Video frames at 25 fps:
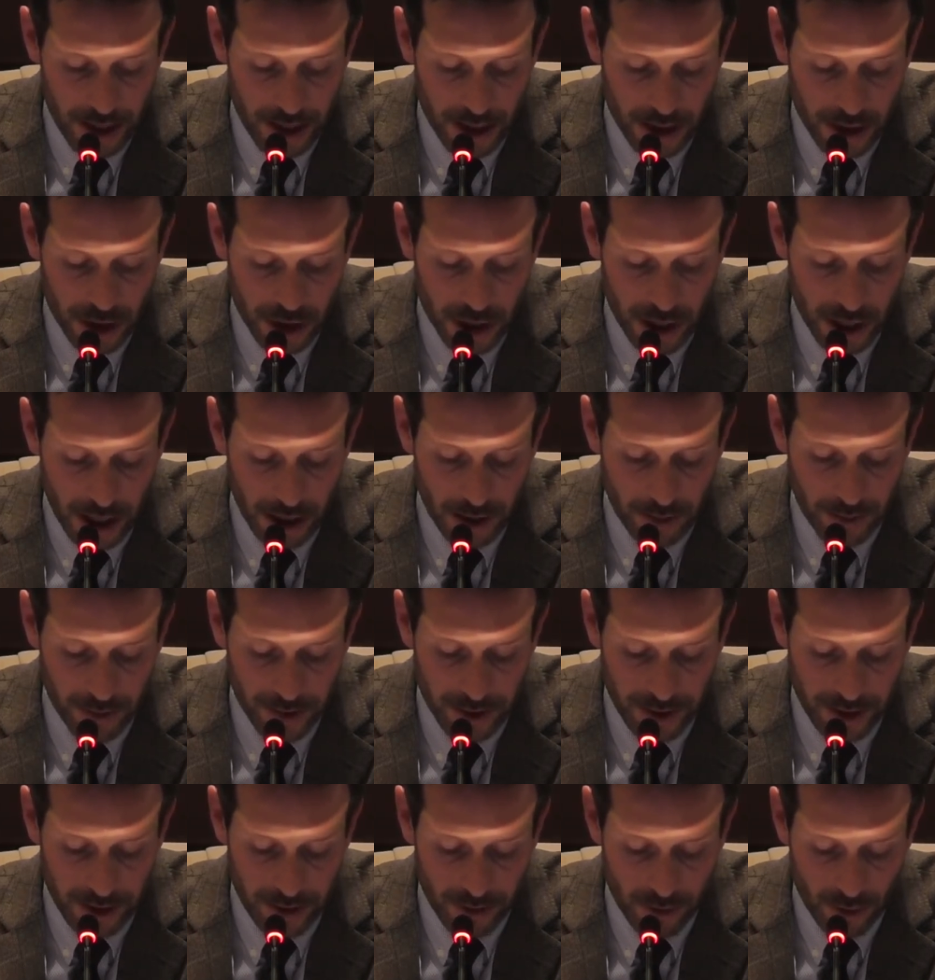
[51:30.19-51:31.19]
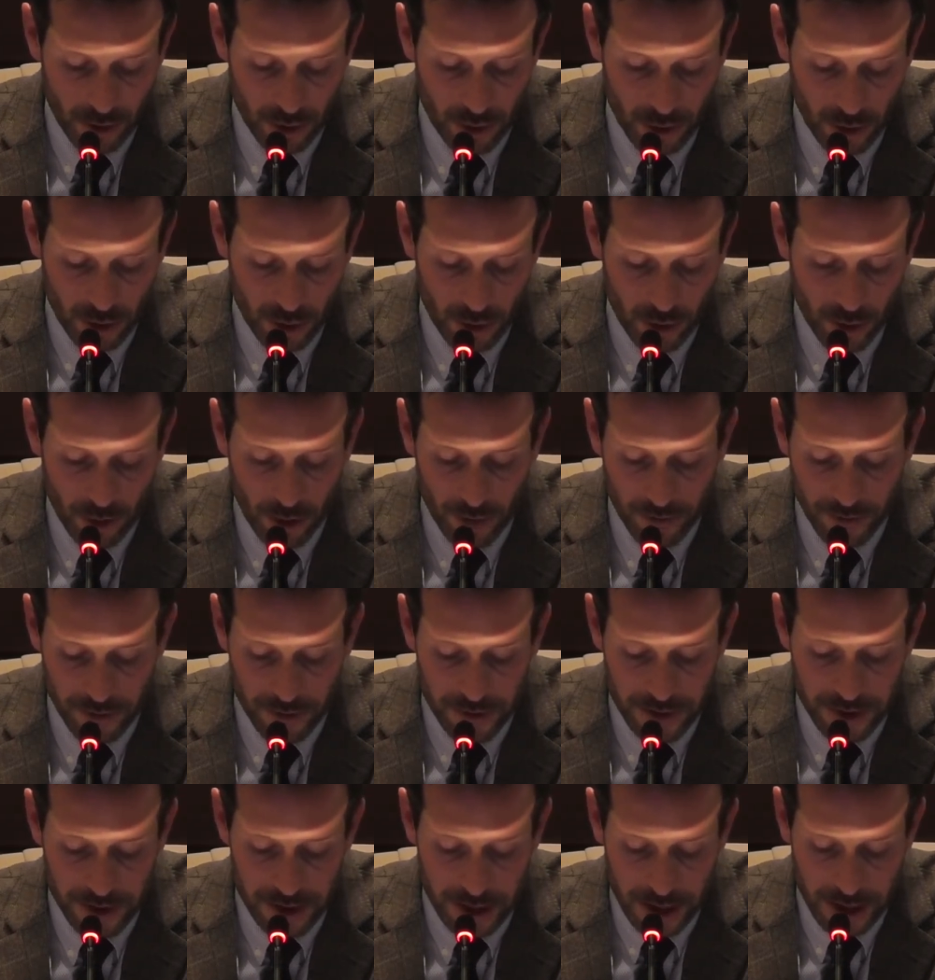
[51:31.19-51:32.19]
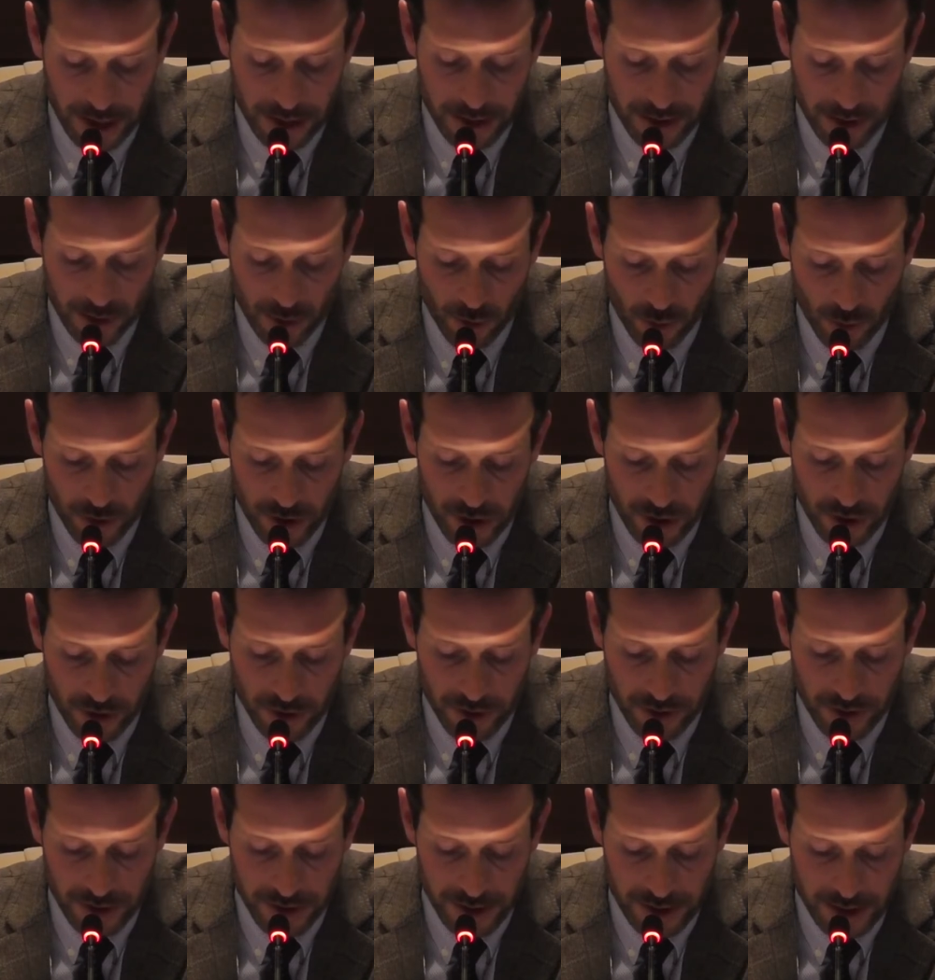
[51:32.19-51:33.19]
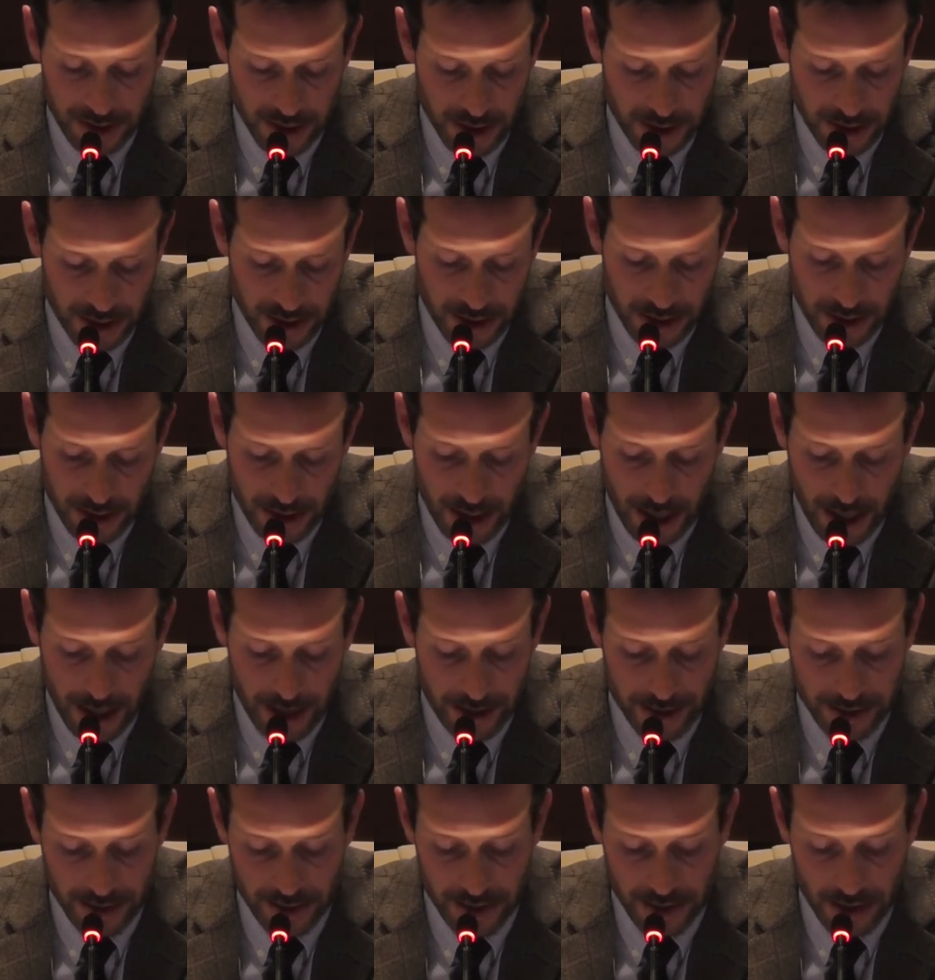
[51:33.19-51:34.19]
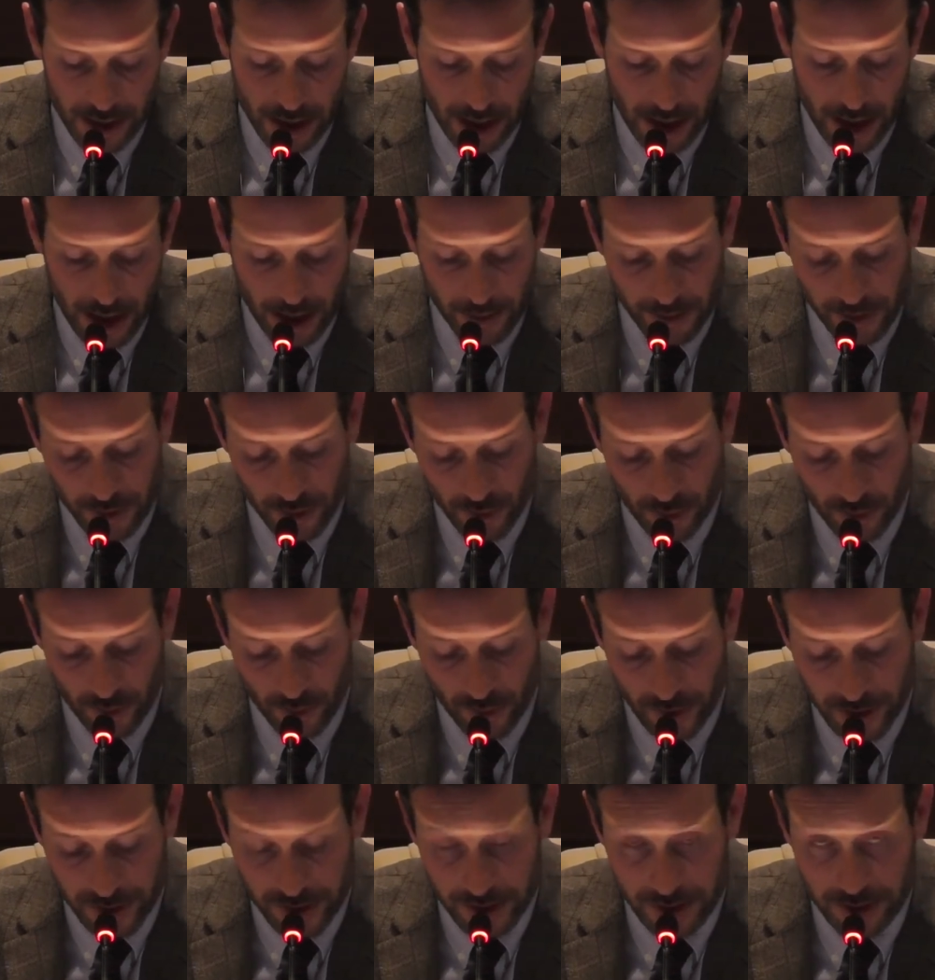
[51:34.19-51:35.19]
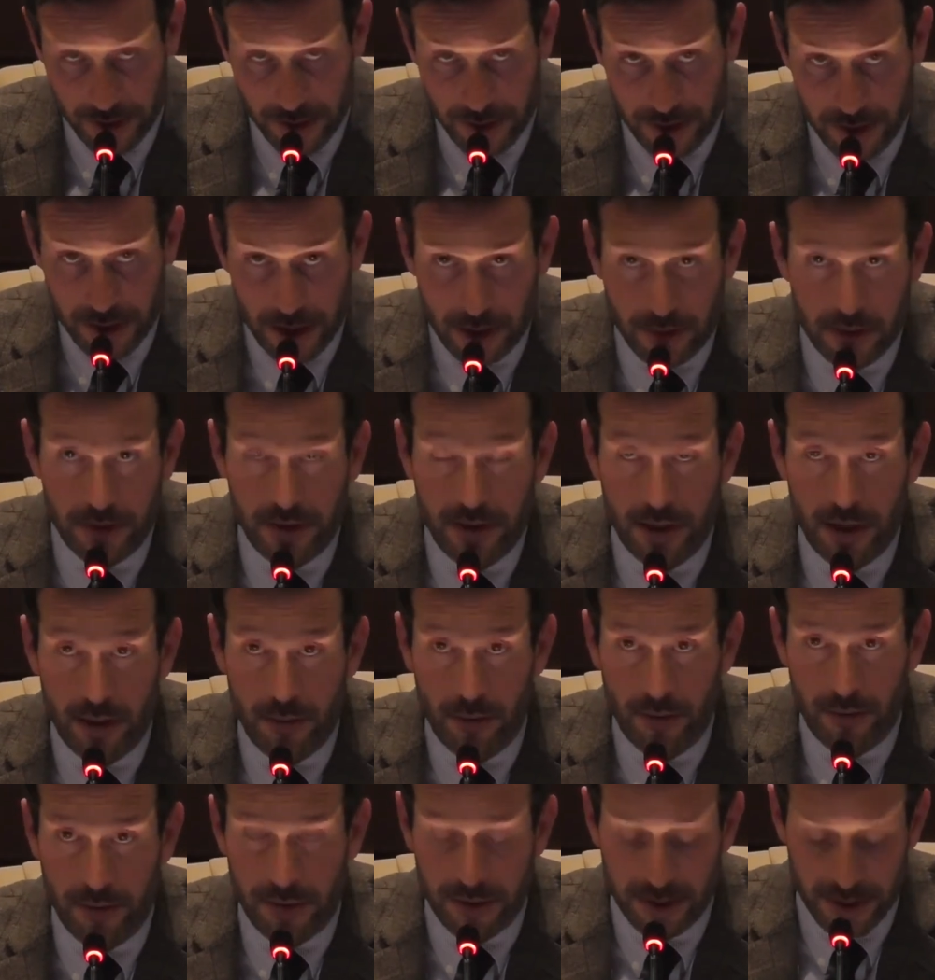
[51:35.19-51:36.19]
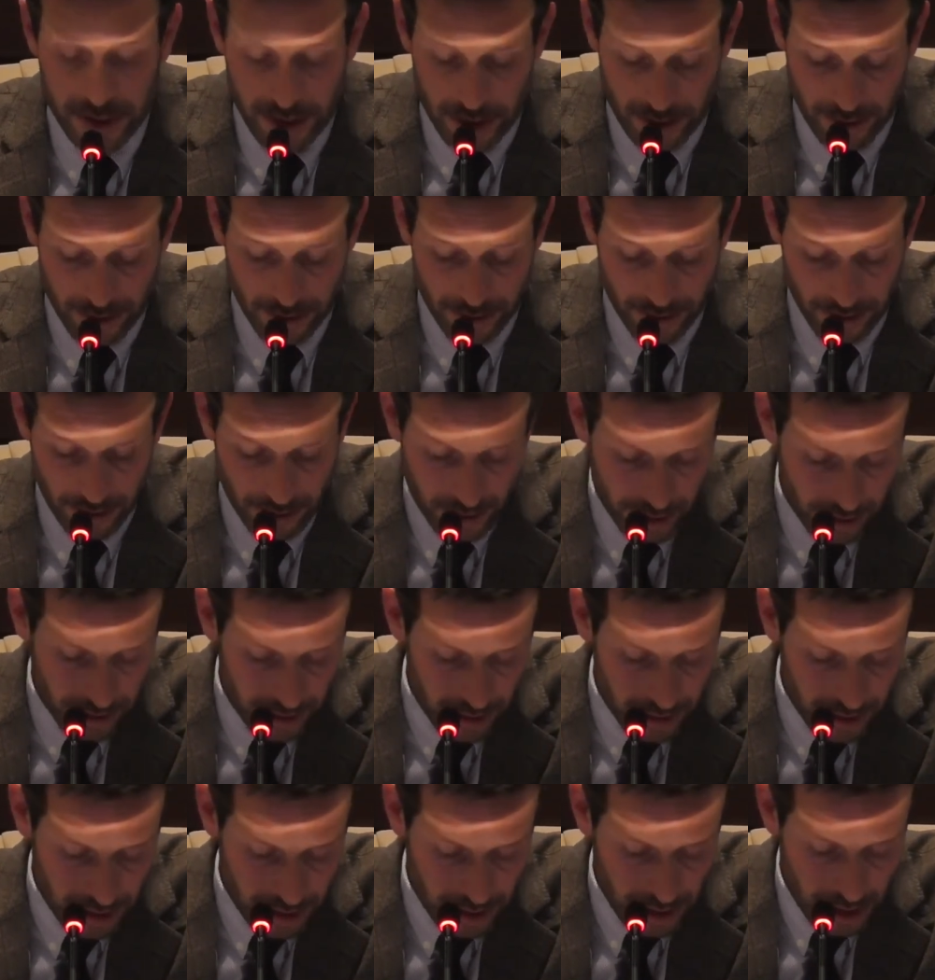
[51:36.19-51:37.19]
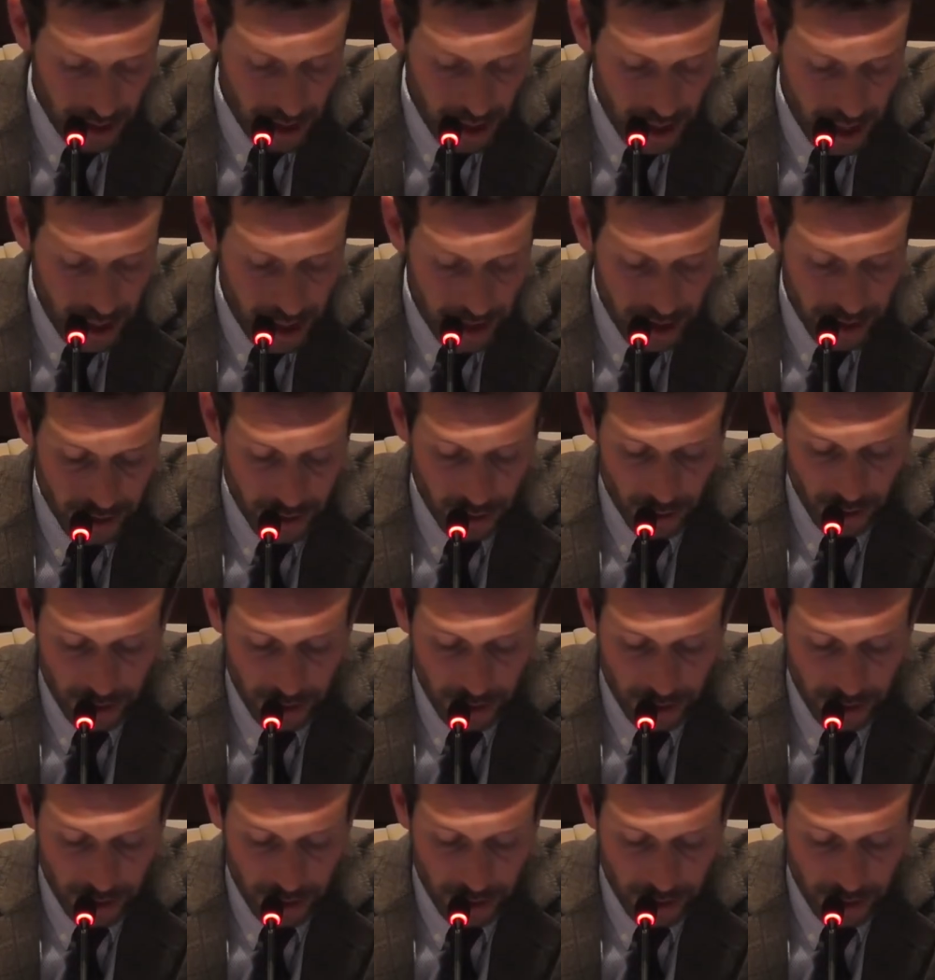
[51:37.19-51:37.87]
shall be the law of the state in which the deceased has his habitual residence at the time of the death. In